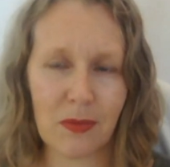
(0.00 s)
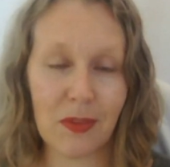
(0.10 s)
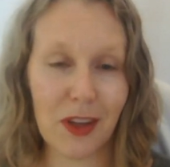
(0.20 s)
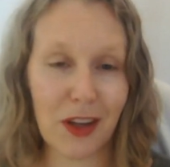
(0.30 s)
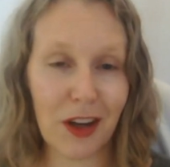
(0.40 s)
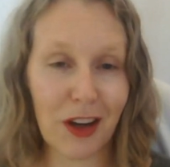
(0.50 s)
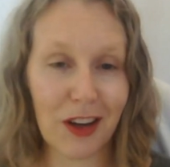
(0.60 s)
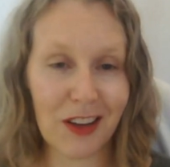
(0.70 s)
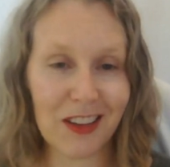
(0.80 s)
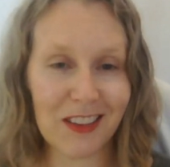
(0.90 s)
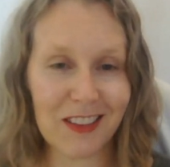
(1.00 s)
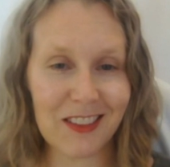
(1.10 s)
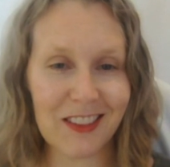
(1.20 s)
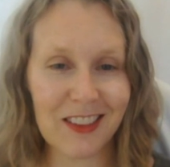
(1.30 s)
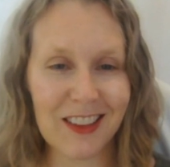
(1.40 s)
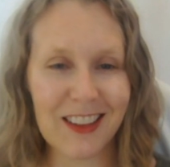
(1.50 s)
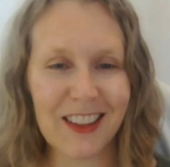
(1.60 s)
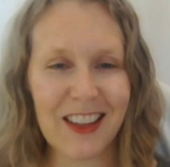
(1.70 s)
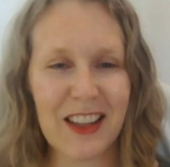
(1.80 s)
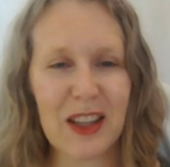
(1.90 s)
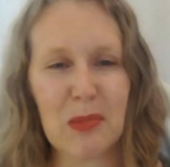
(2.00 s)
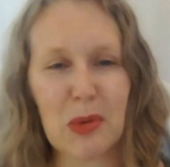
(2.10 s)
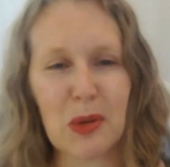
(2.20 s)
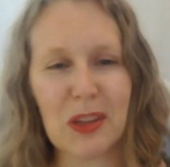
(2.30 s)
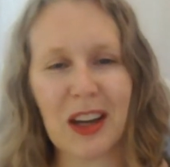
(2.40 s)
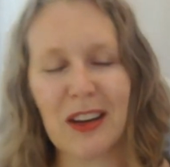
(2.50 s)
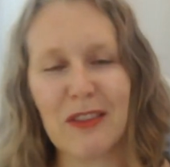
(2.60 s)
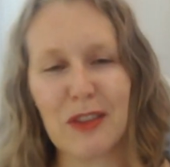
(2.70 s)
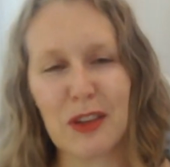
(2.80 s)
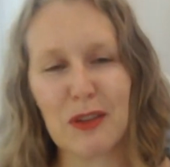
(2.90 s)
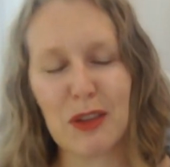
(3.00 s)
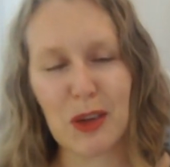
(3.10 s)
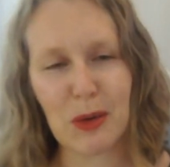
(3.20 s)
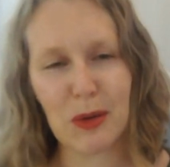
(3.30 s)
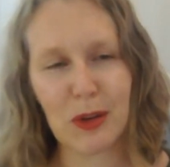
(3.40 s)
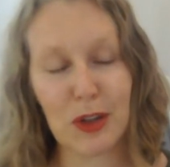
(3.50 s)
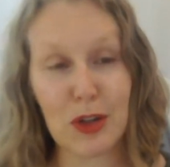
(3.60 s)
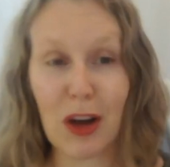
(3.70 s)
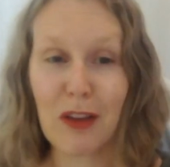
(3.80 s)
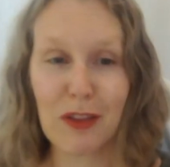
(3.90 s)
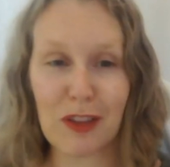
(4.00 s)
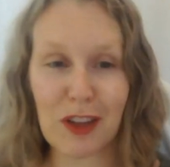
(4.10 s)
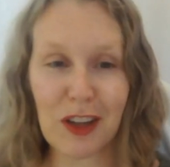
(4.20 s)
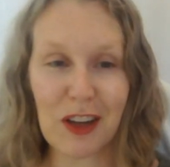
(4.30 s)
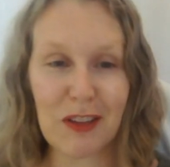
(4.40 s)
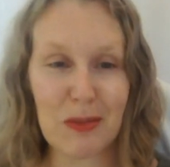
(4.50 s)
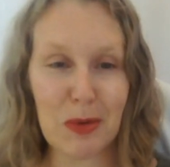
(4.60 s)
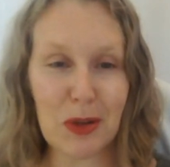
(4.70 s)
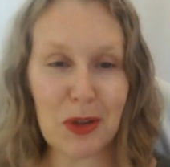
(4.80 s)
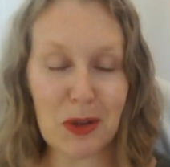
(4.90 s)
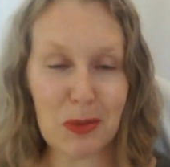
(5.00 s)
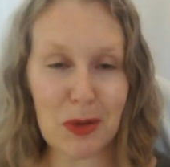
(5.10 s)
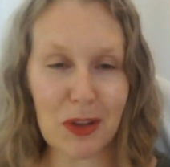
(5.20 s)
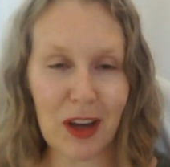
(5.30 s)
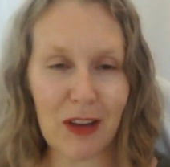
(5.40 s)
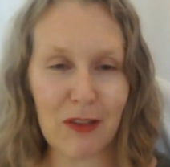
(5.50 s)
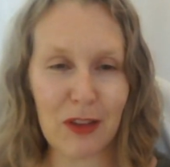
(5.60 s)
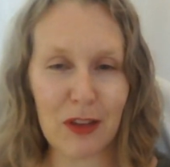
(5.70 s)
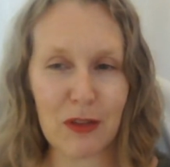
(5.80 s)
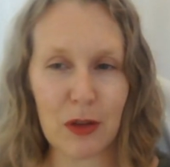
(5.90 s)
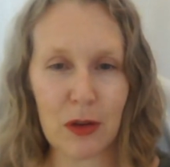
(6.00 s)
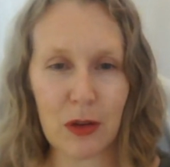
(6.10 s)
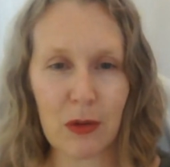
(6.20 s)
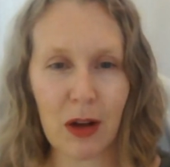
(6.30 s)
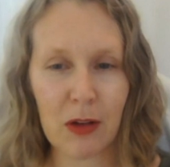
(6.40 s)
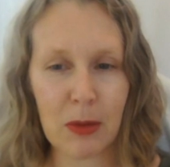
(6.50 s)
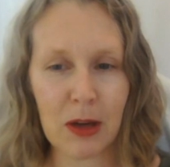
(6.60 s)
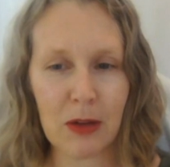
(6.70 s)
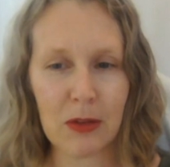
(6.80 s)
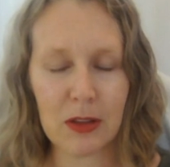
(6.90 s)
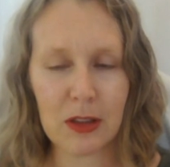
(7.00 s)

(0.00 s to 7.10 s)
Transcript: the car that pulled out in front of you, or the driver of the car that pulled out in front of you at the roundabout.